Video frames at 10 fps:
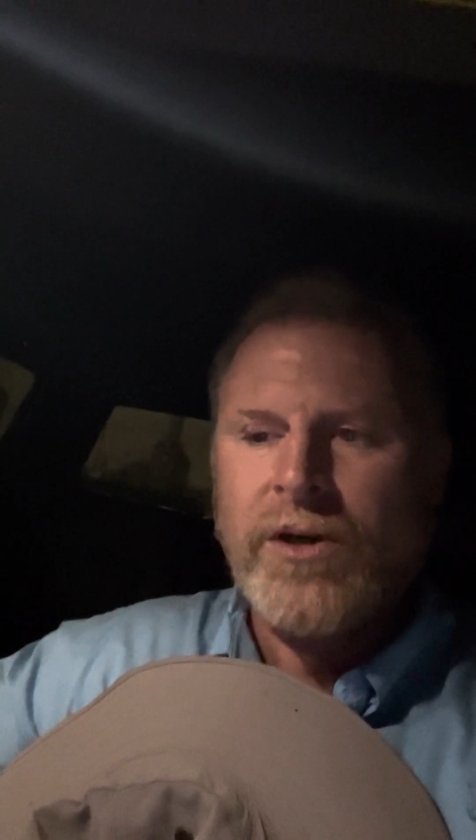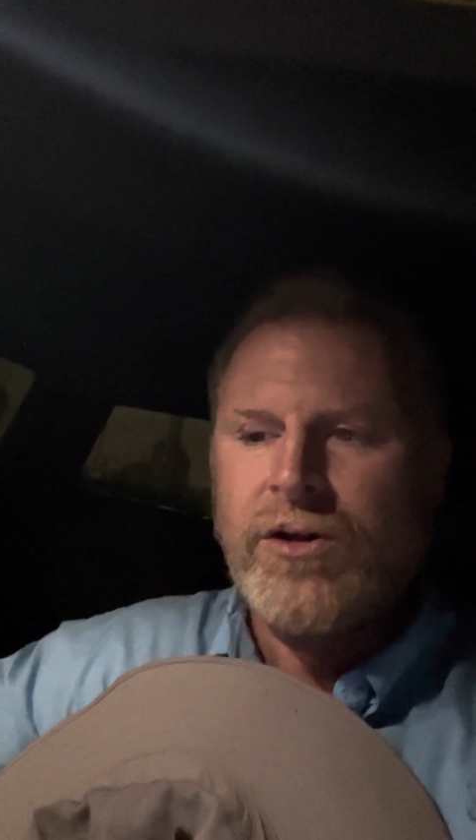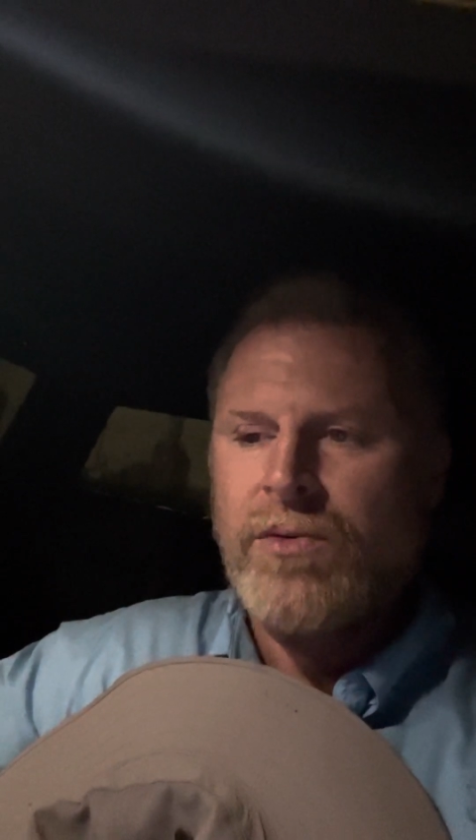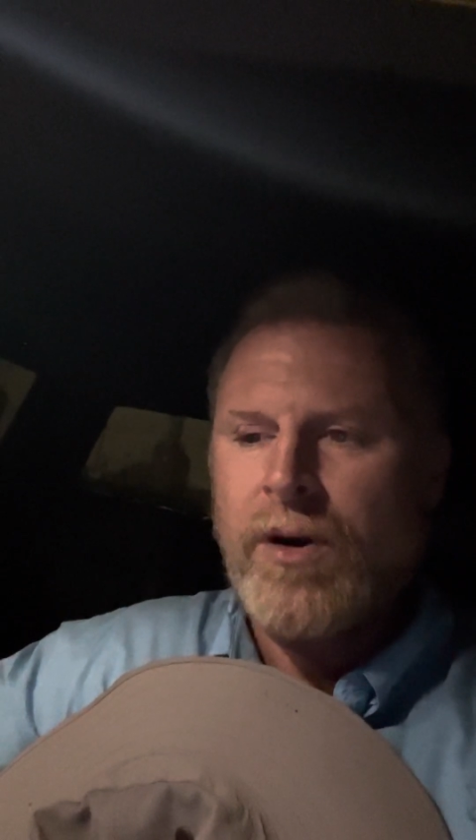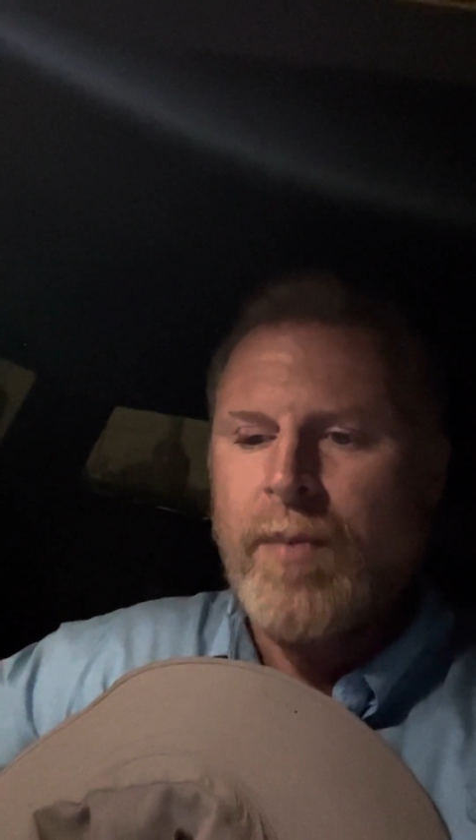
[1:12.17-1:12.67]

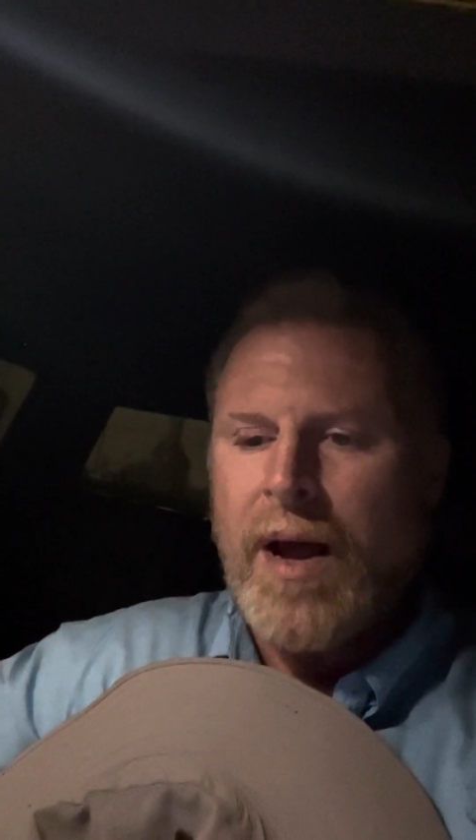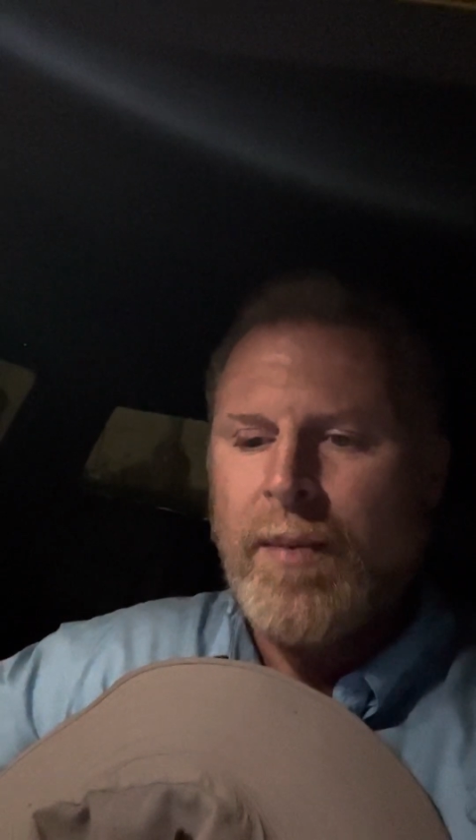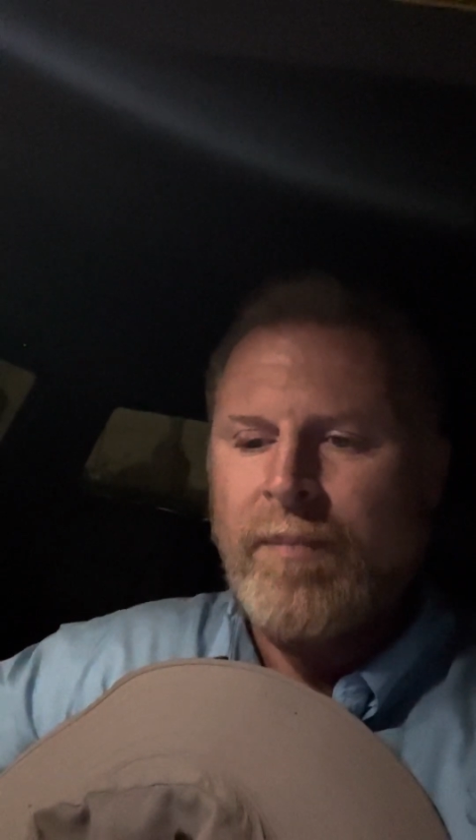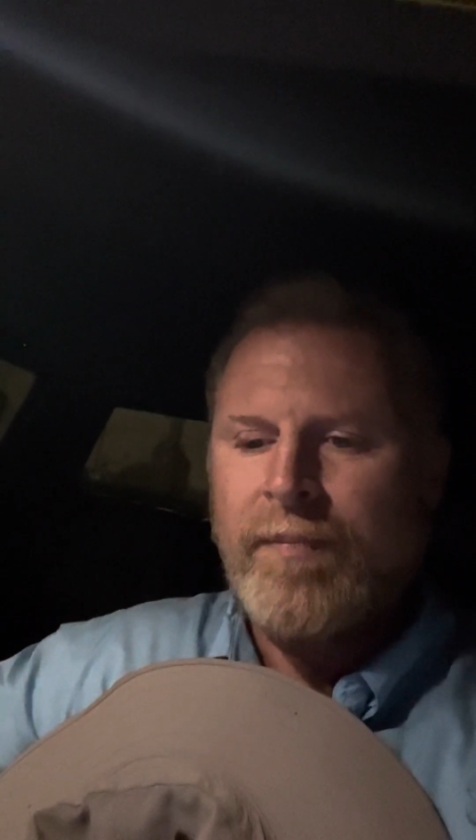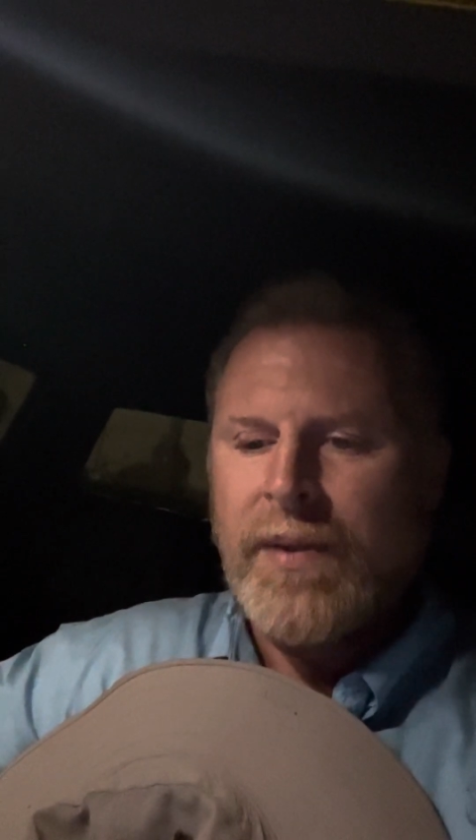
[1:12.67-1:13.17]
2, 3
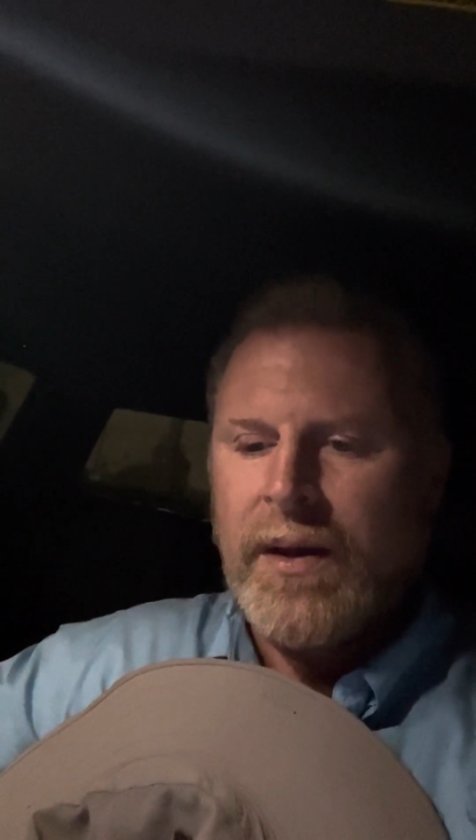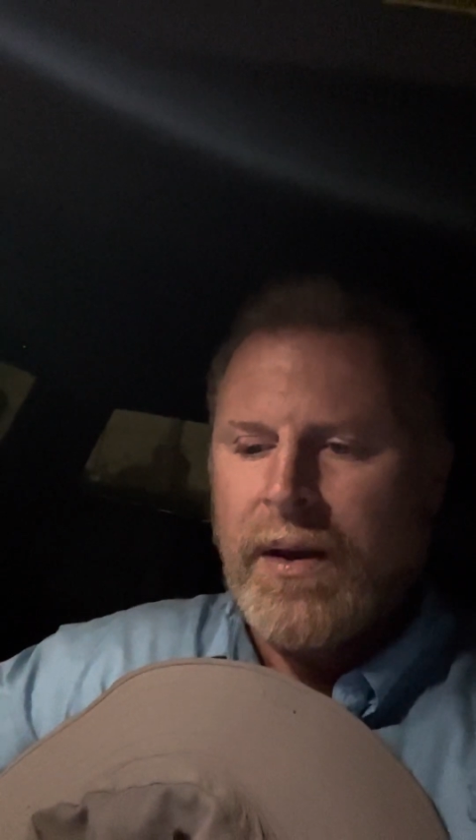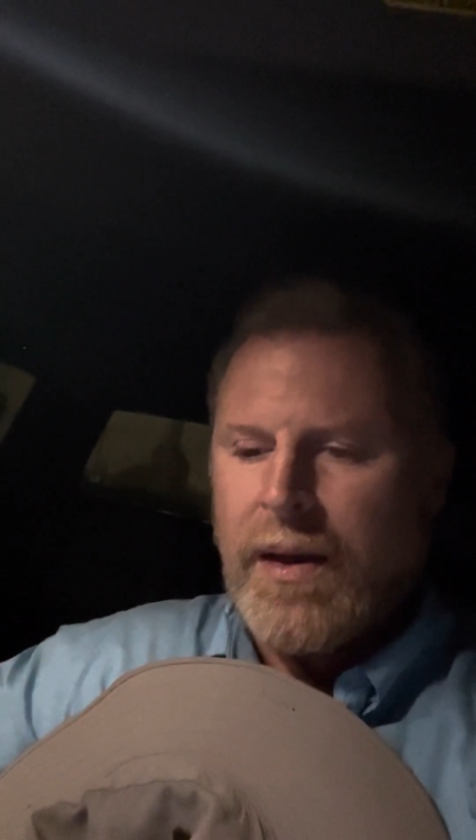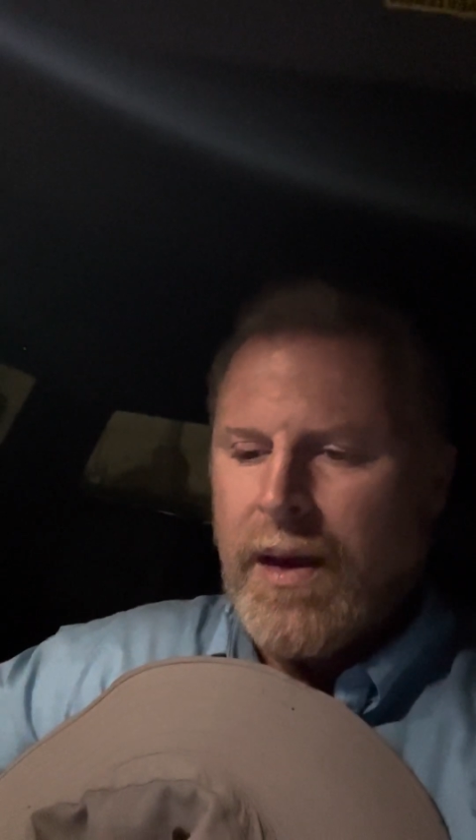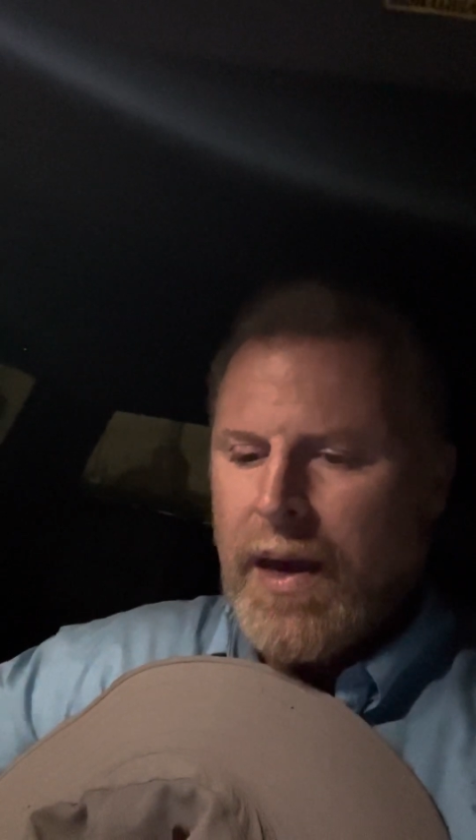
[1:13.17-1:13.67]
problem.
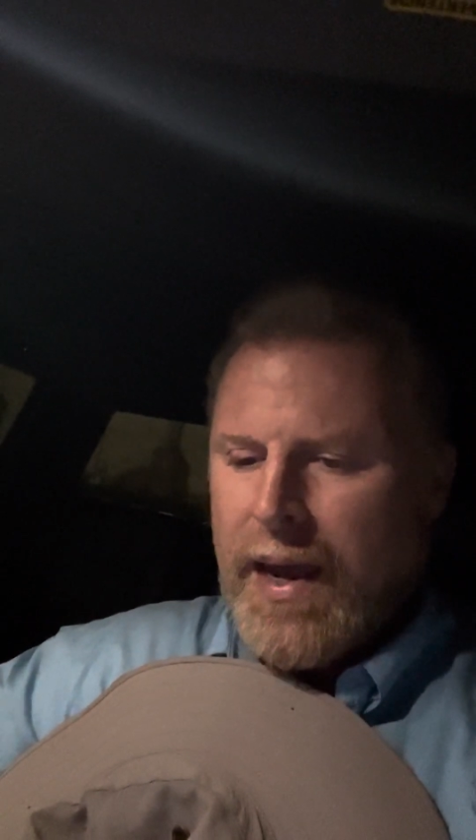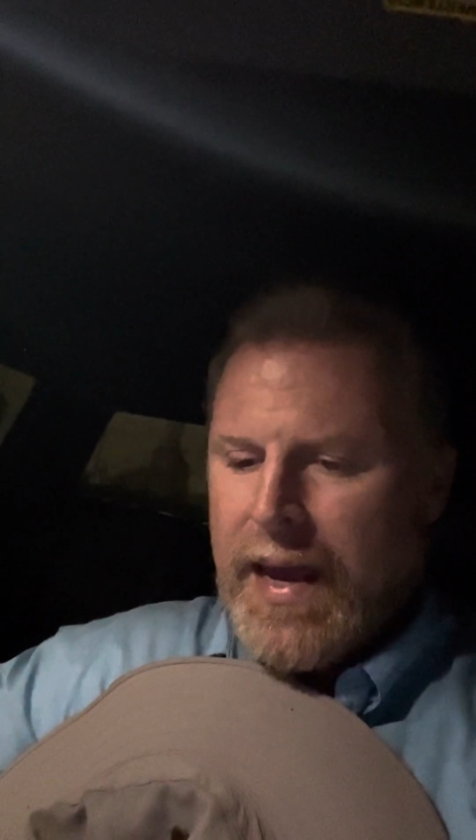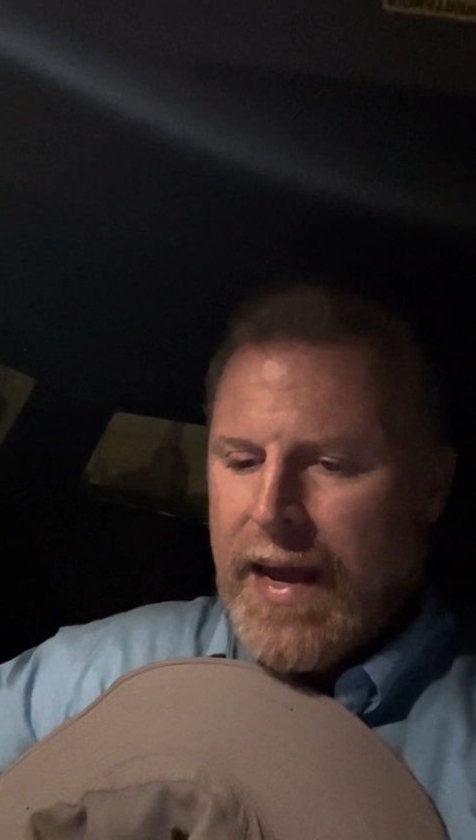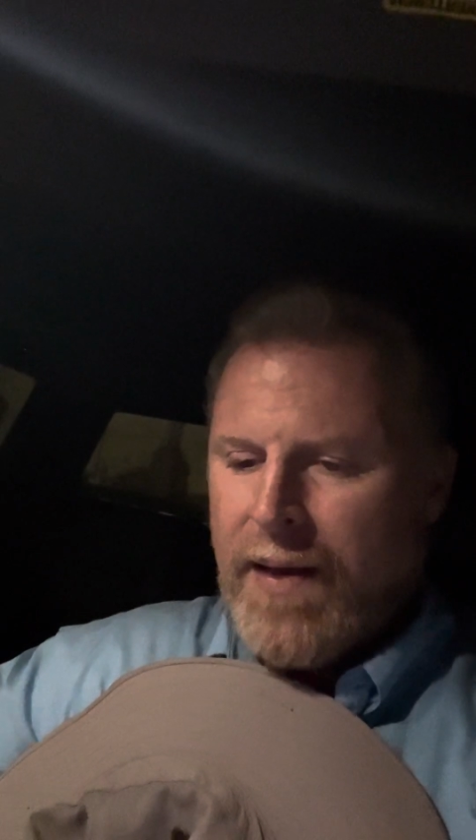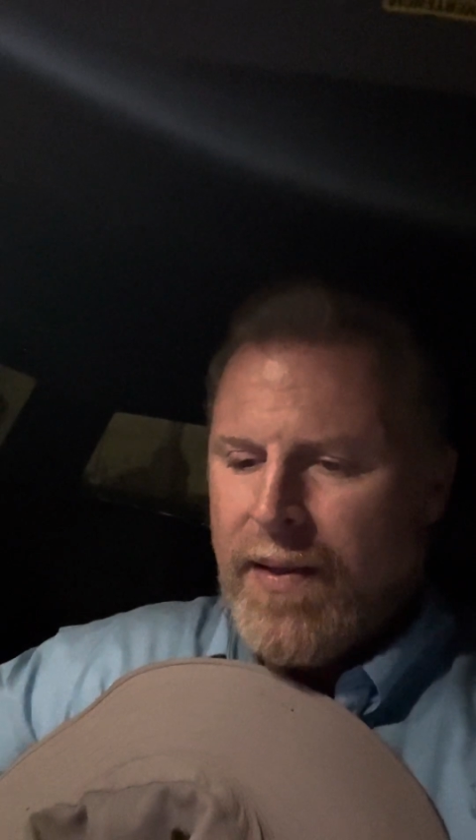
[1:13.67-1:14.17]

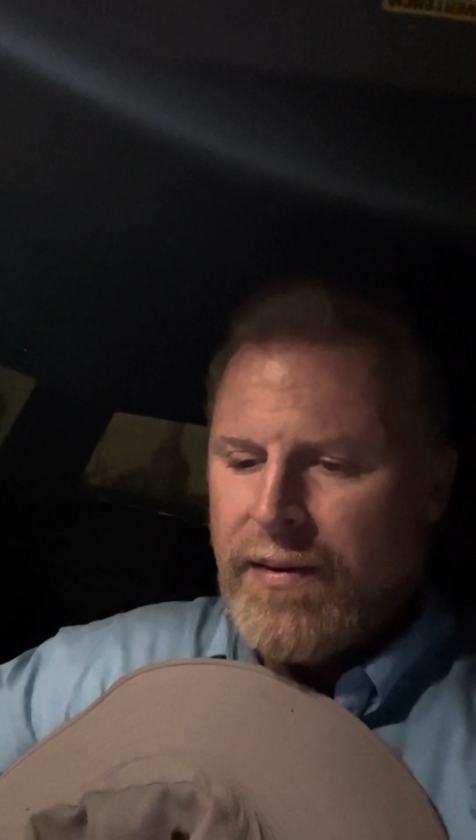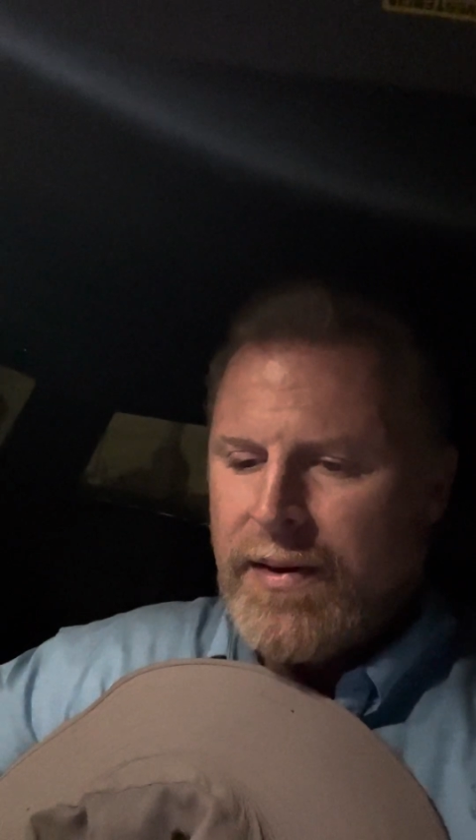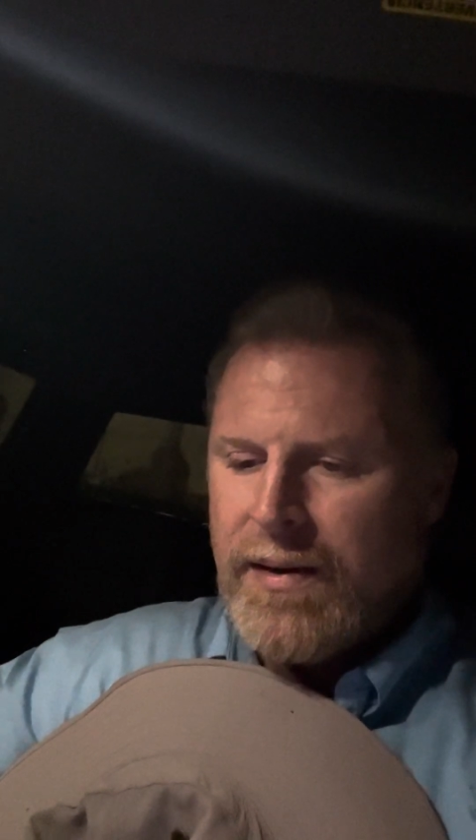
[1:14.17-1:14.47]
And